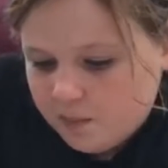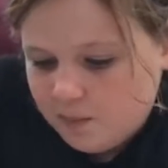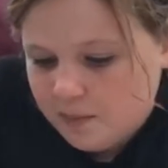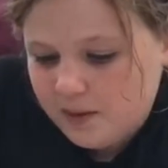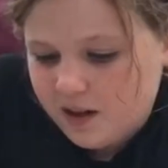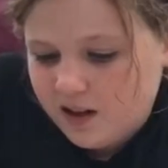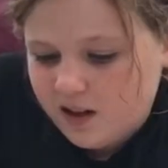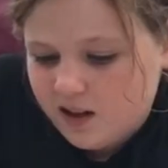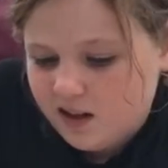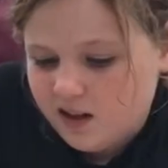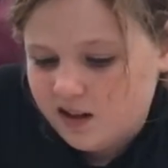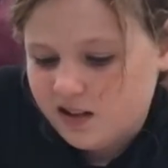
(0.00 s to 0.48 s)

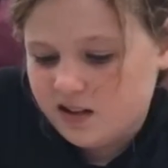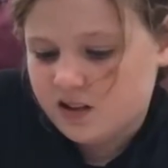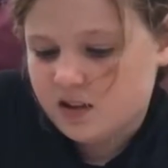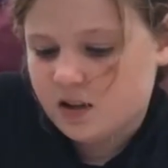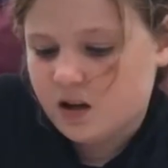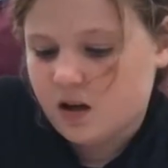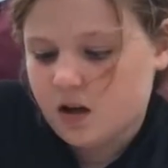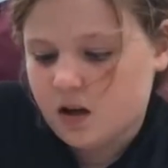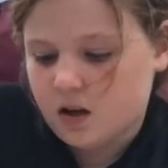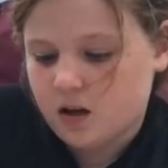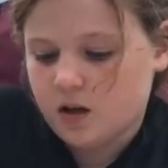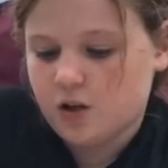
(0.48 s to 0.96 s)
Because
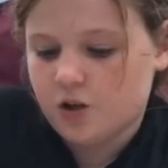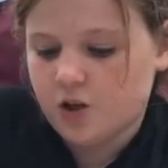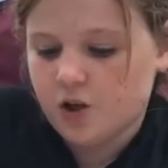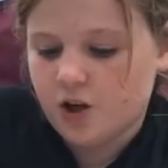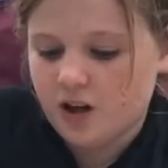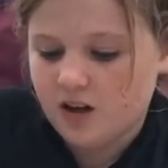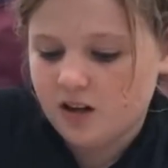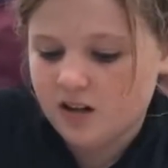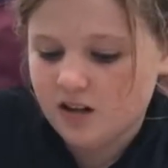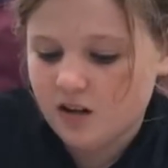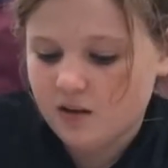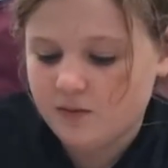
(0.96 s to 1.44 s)

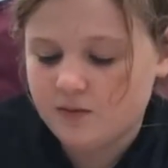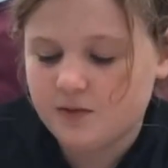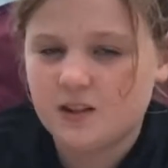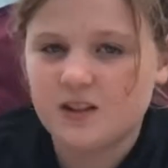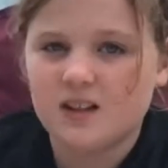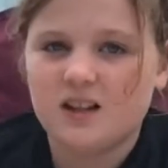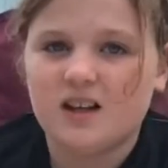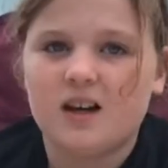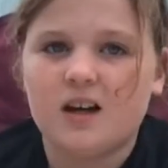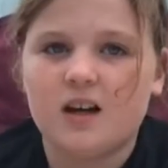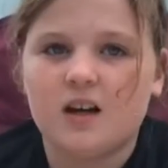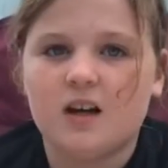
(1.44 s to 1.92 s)
none of
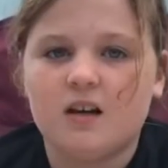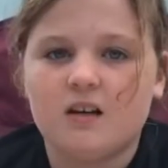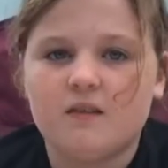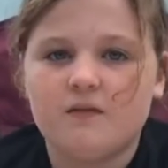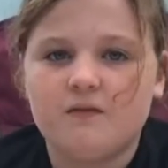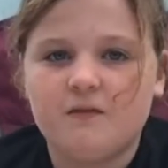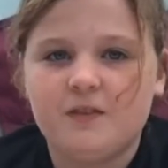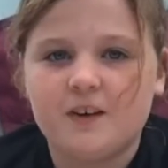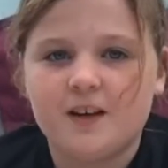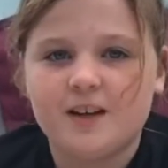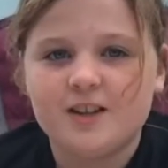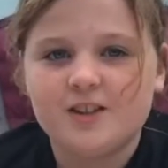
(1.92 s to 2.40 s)
the
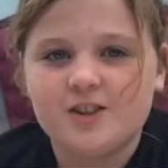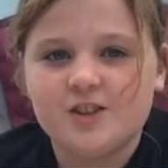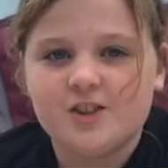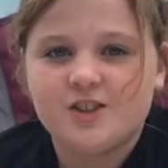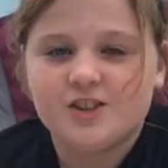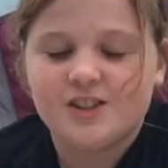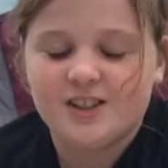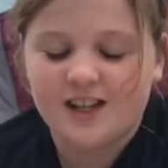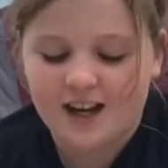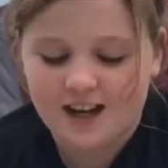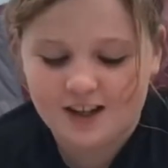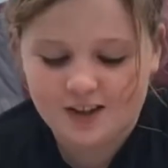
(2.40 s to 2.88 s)
fish
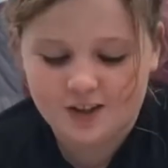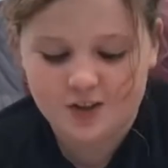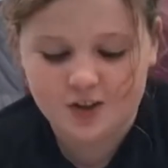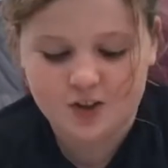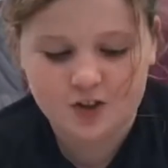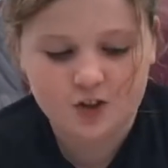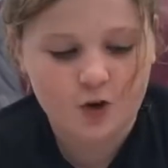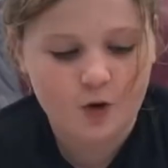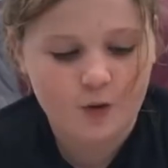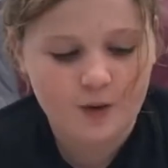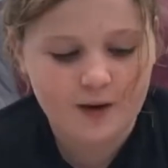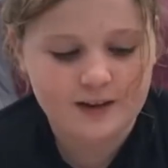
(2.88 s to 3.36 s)
that you're
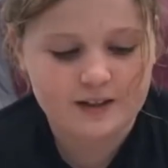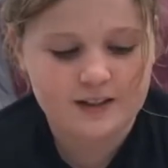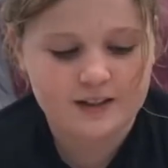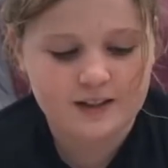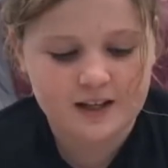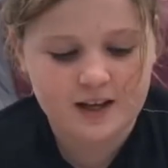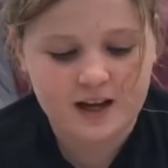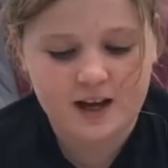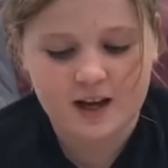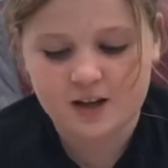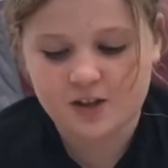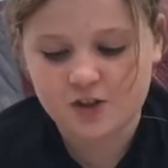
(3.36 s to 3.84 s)
going to
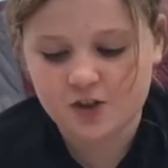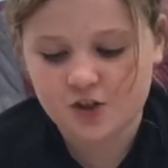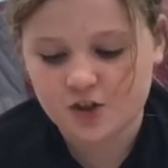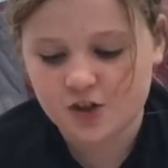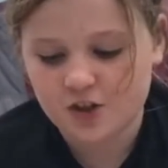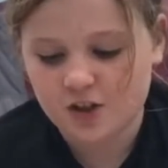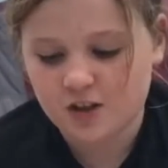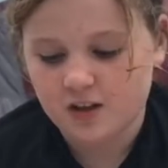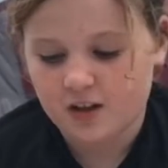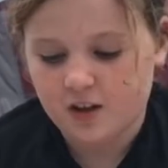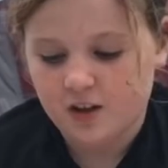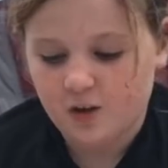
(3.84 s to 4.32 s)
catch
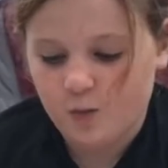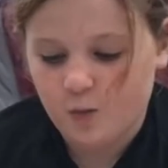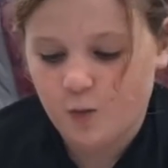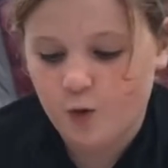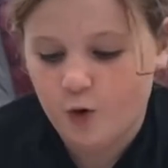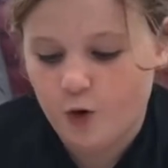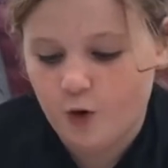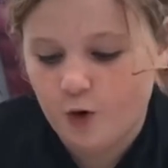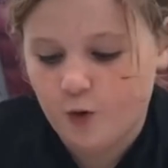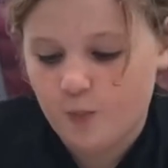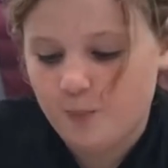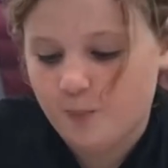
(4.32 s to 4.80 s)

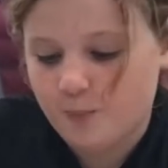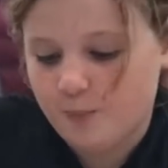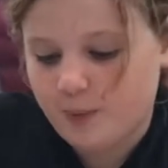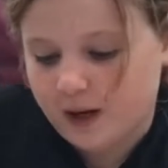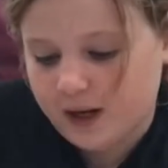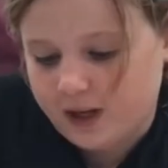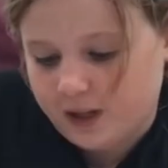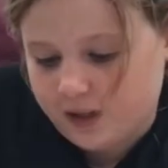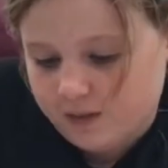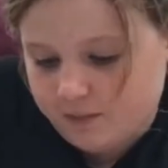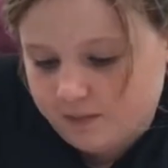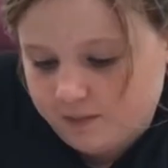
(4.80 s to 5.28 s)
will
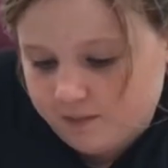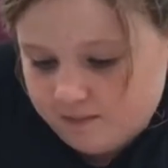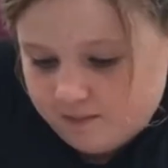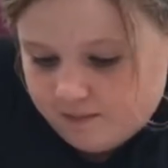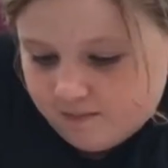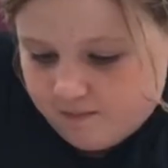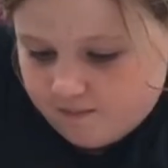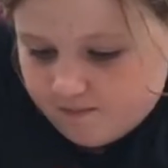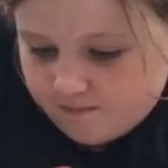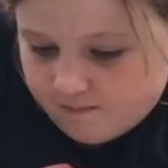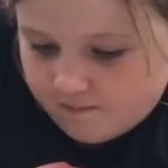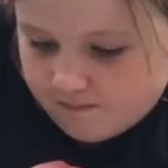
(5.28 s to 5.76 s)
bite
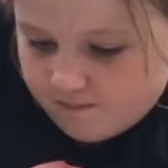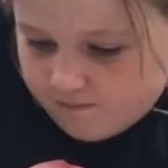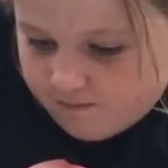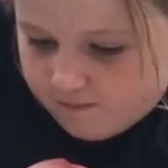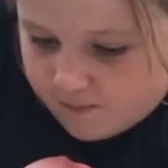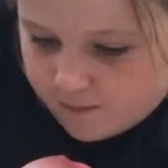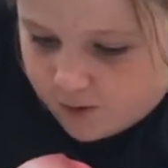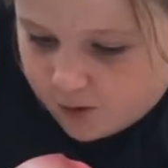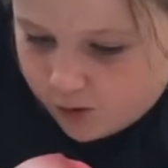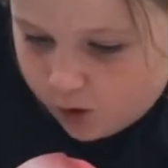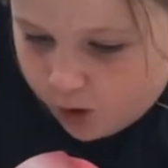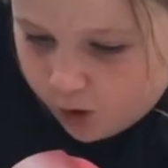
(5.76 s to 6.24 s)

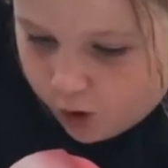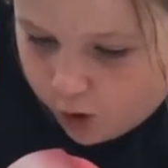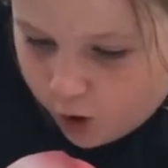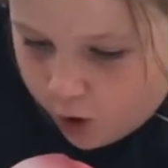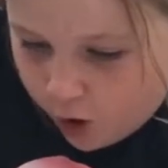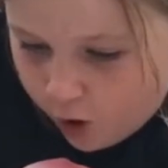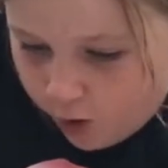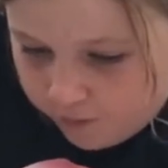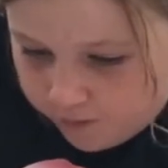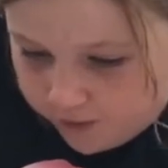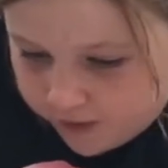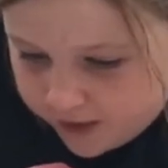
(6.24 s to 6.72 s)

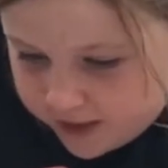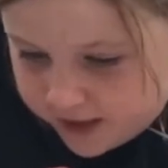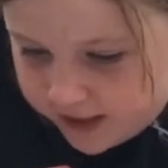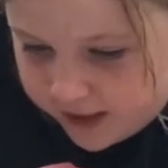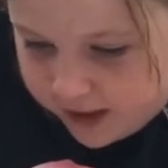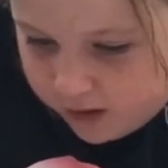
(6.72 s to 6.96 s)
off the tail.